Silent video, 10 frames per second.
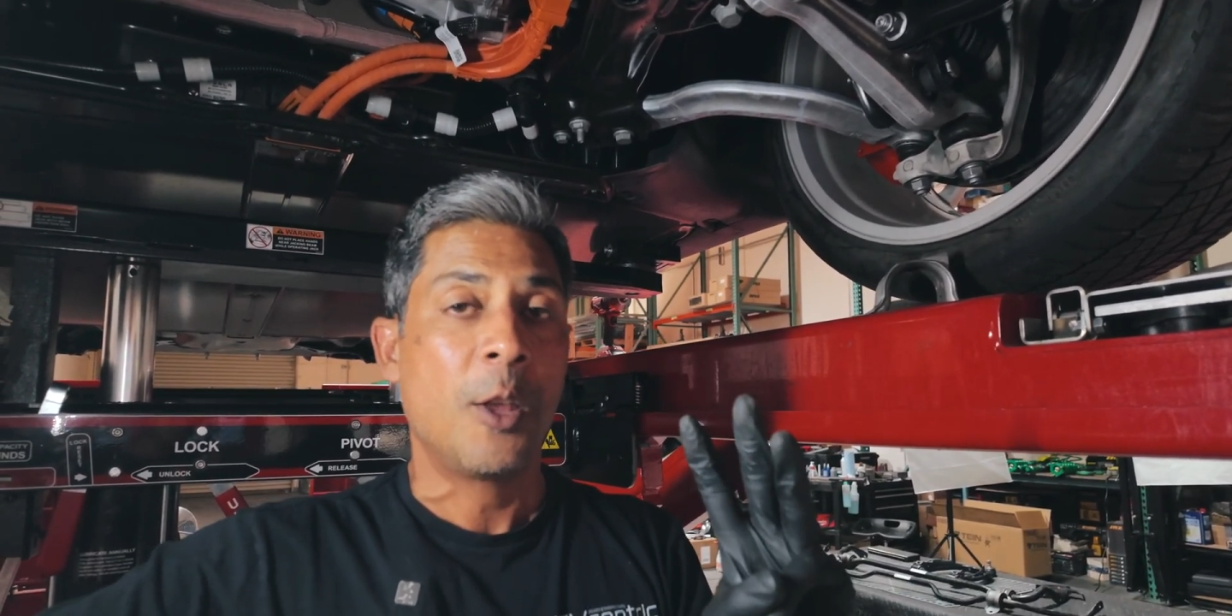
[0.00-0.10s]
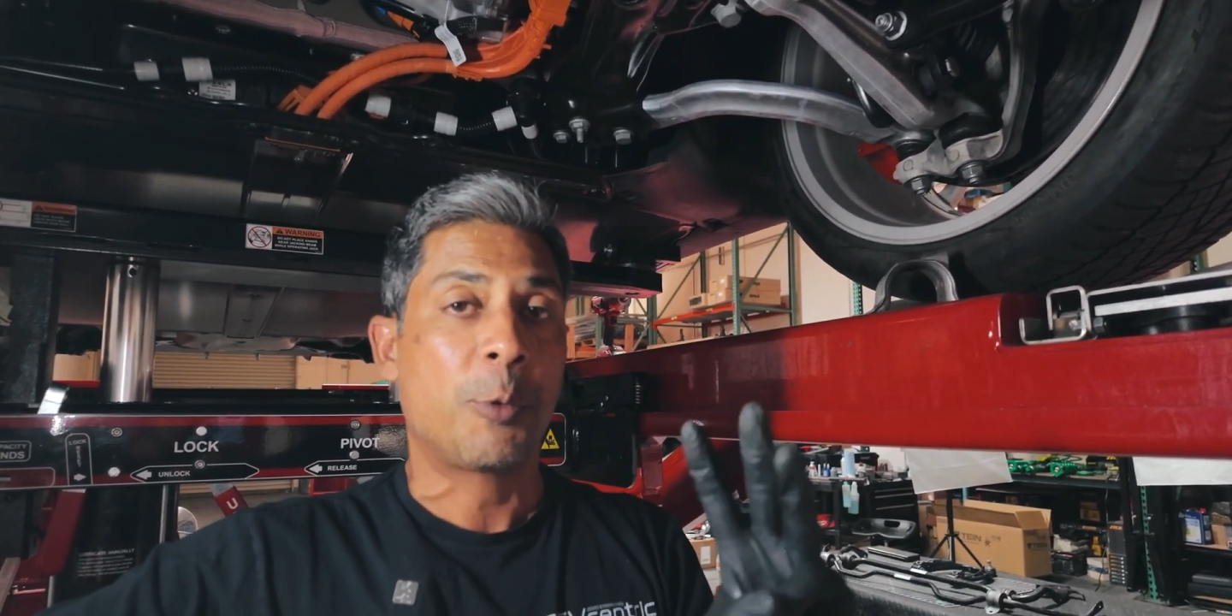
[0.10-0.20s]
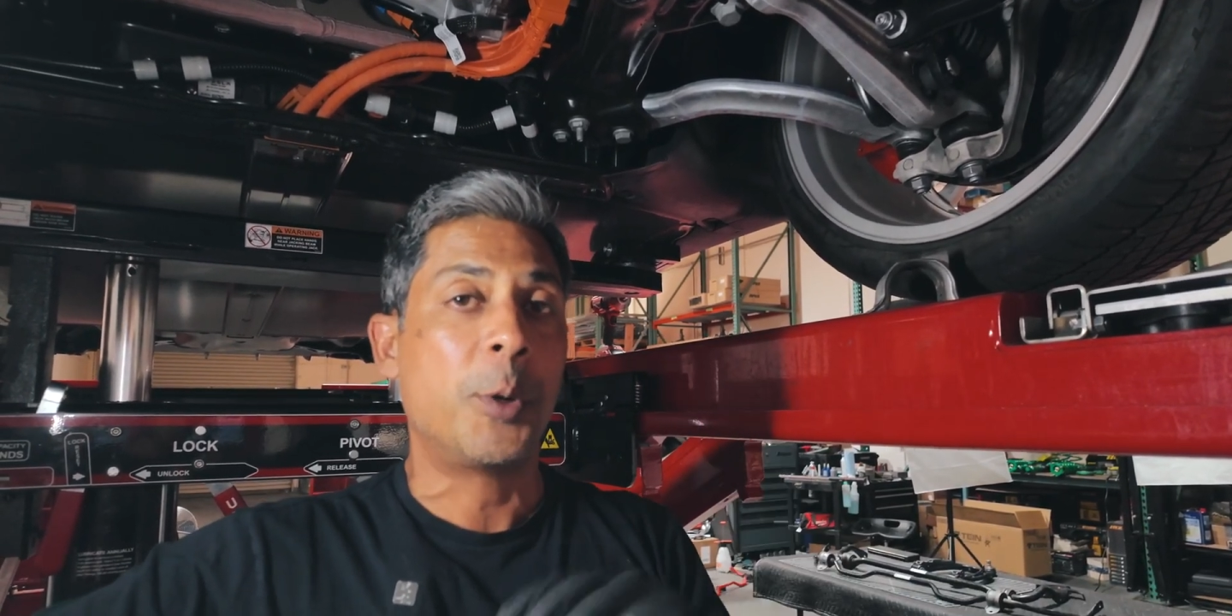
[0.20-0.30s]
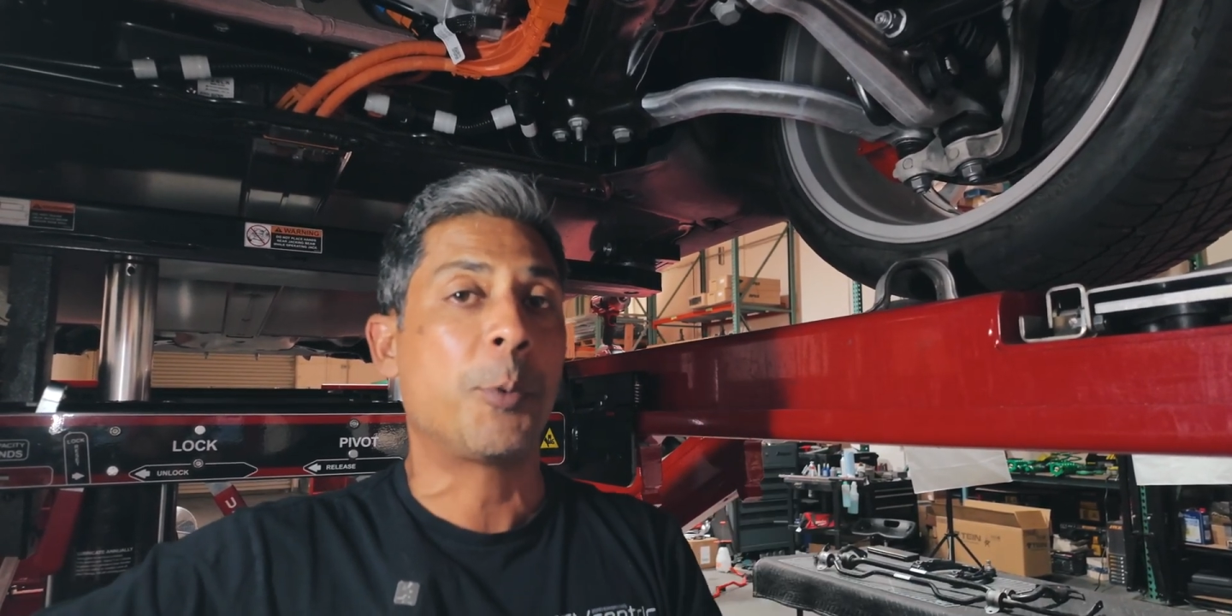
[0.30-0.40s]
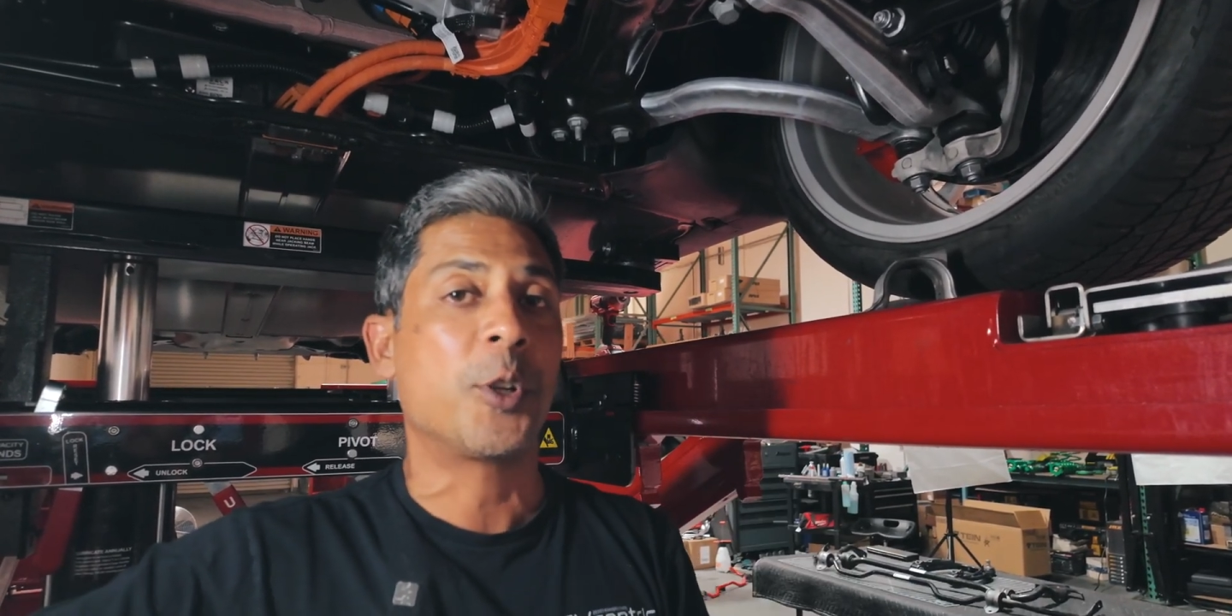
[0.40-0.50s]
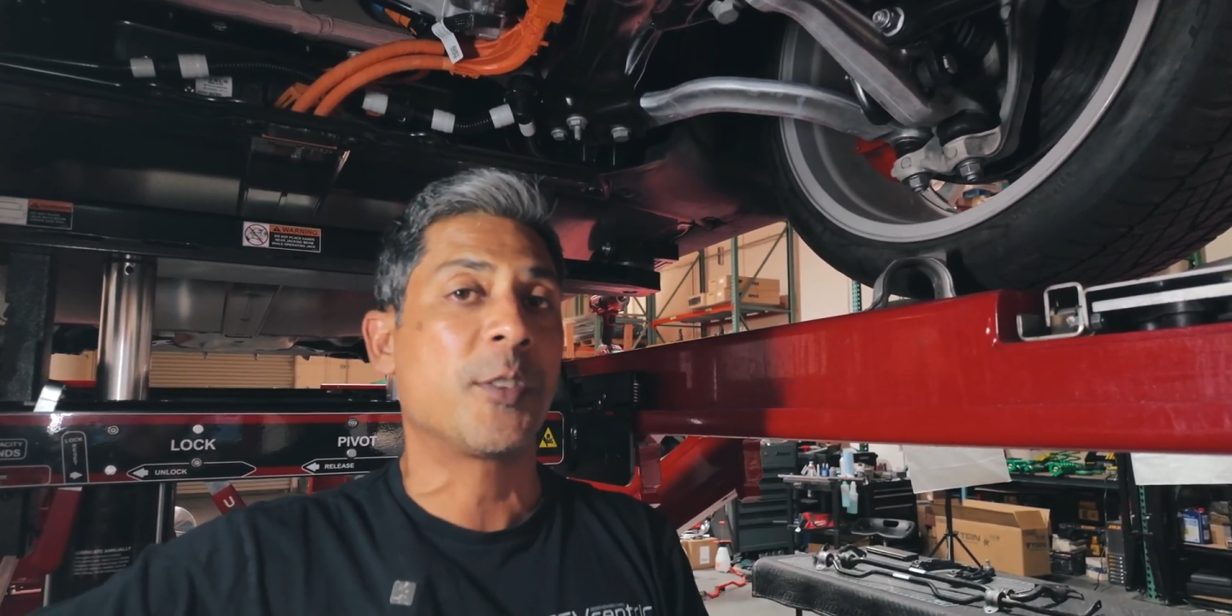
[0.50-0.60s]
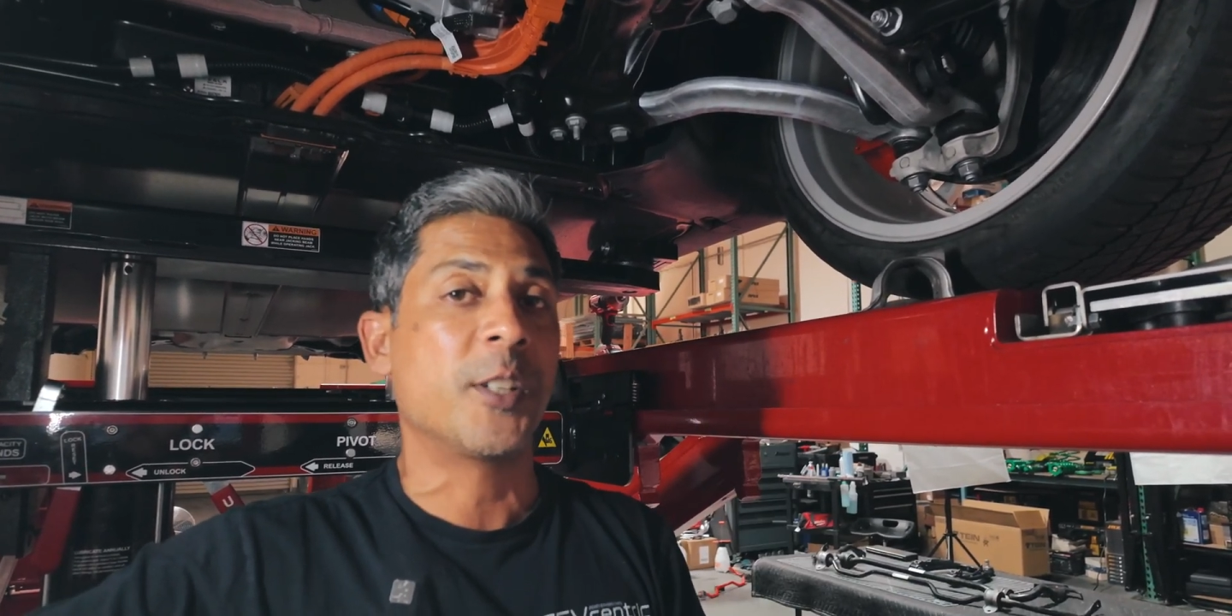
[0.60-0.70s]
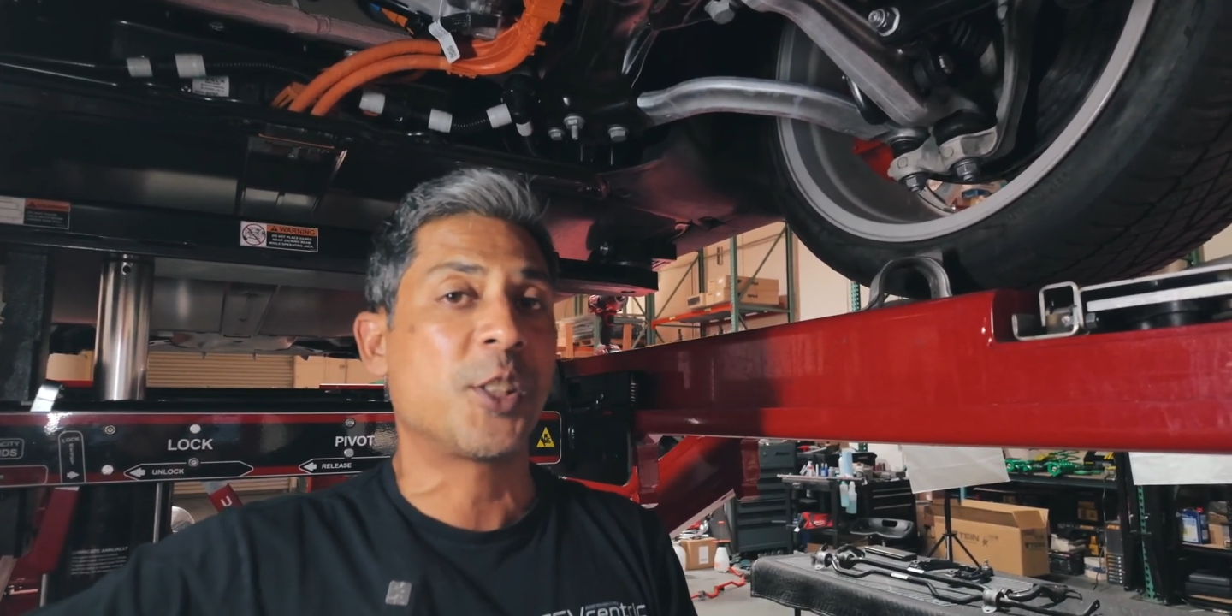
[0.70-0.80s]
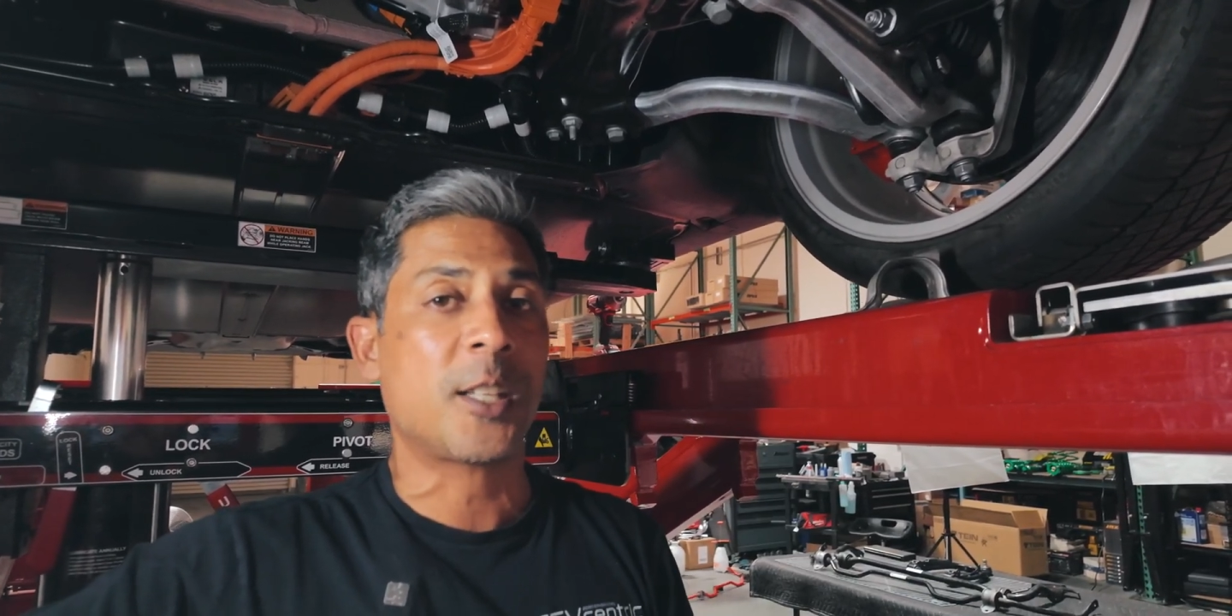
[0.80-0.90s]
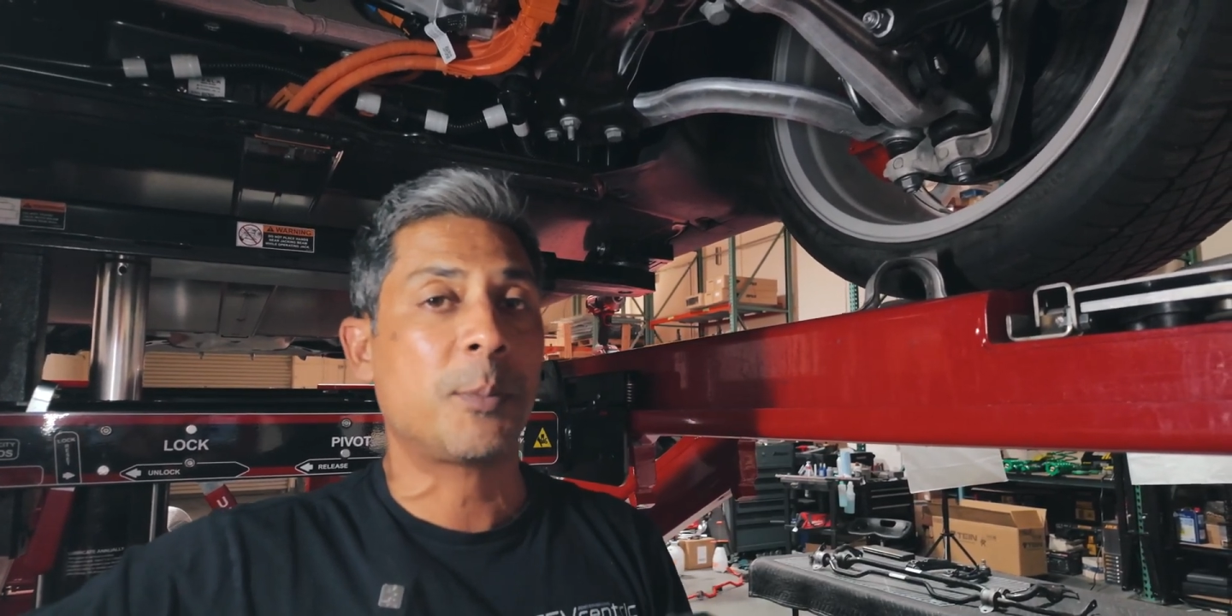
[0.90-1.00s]
three points of
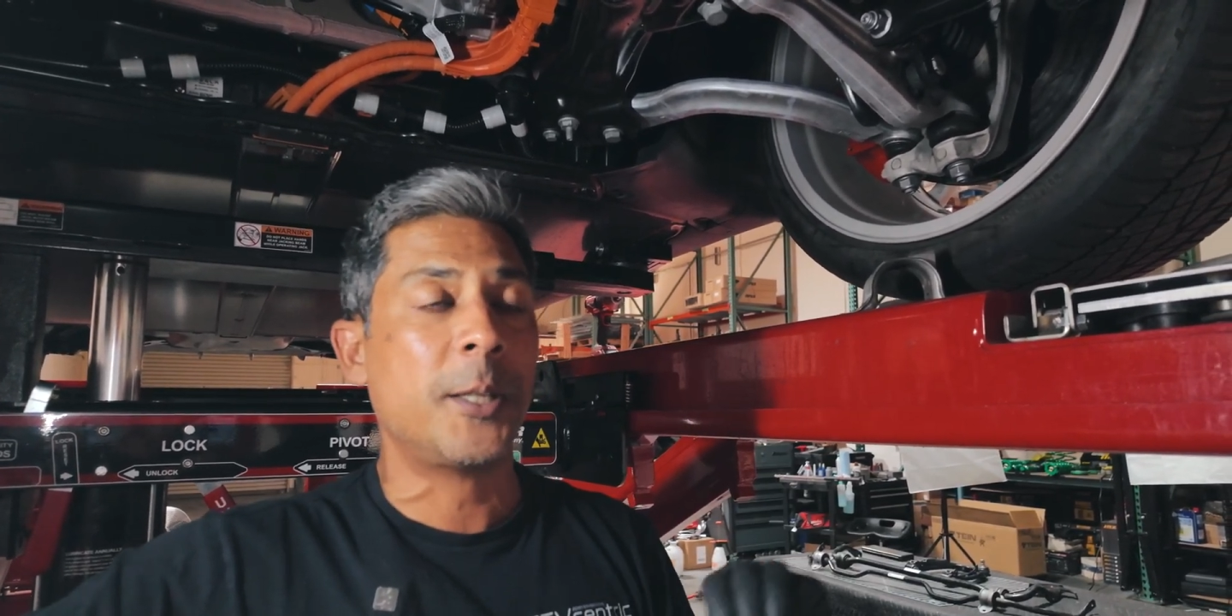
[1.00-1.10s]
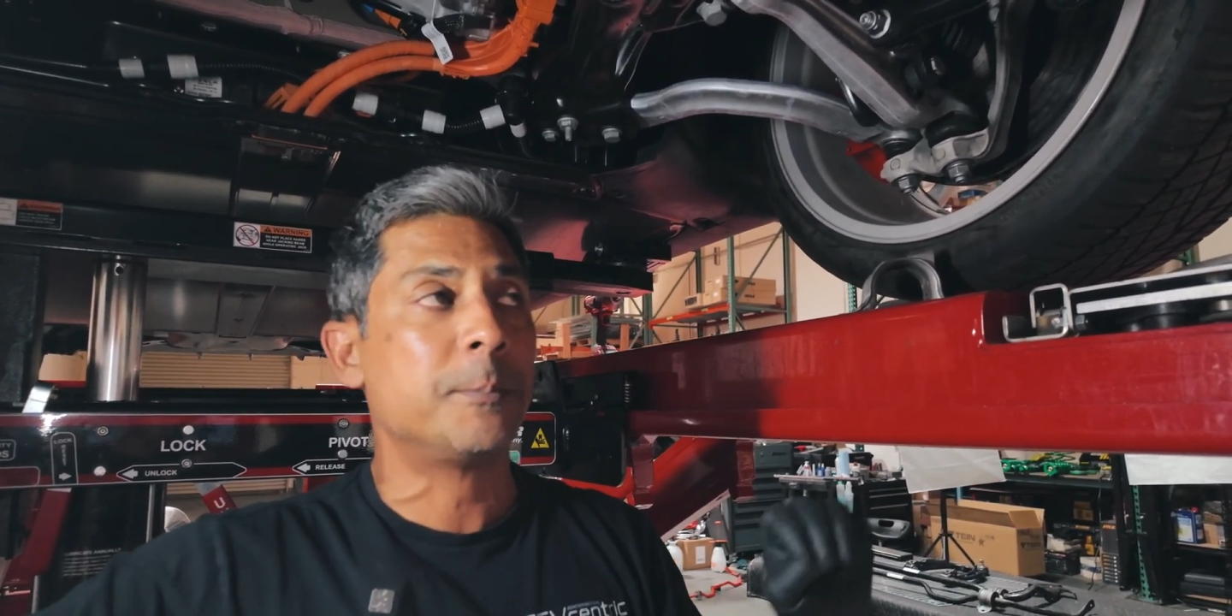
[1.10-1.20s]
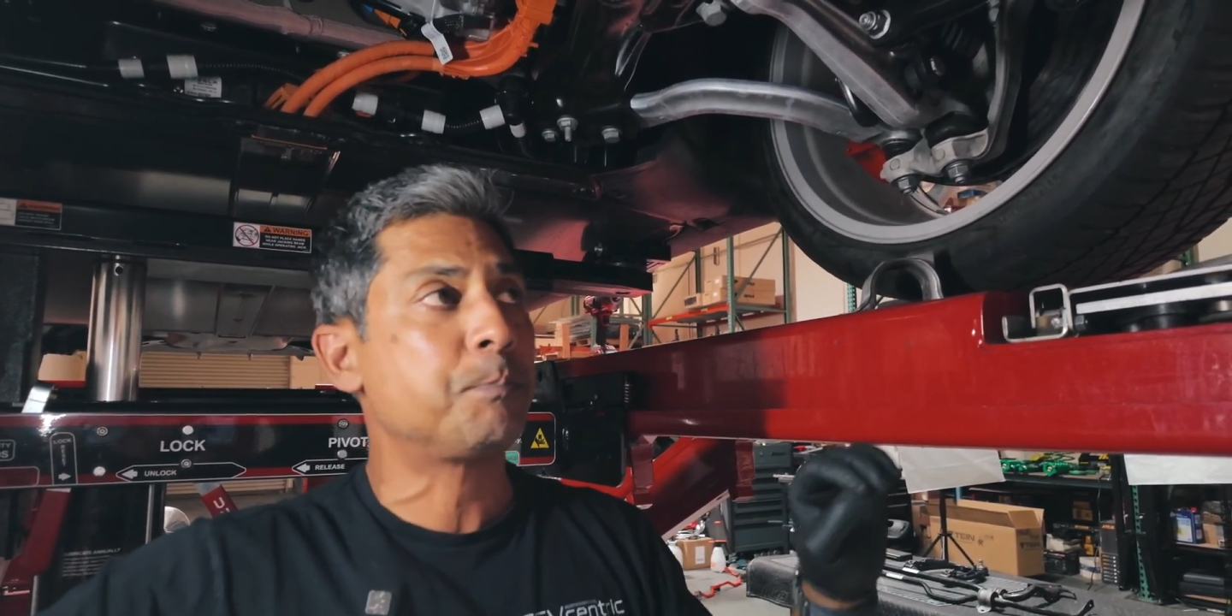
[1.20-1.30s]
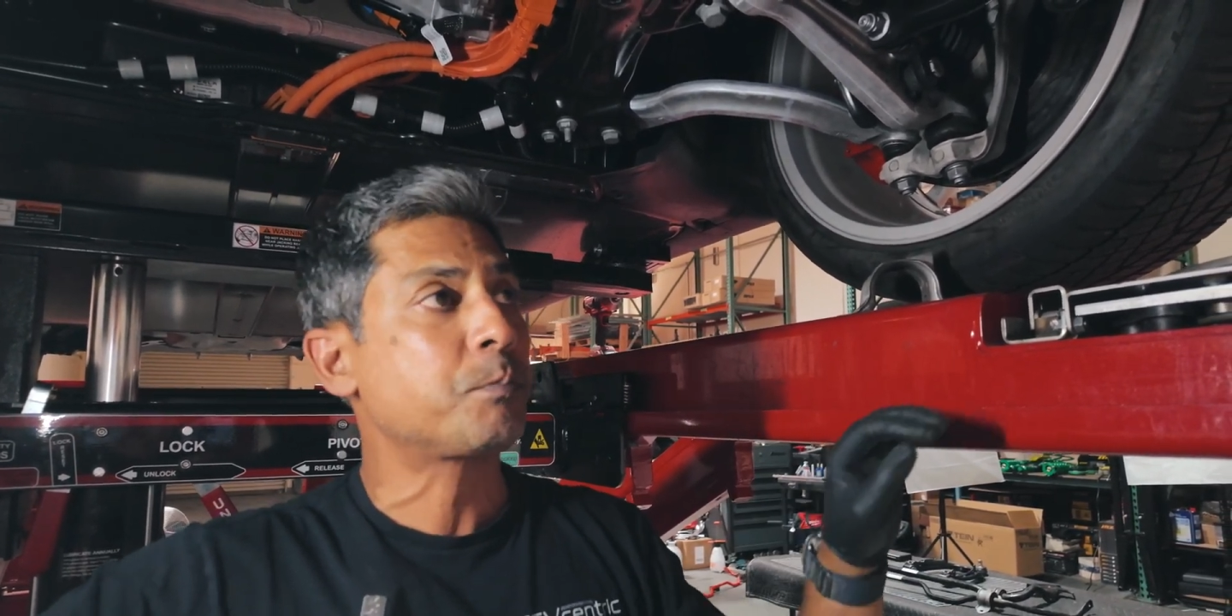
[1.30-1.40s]
adjustment.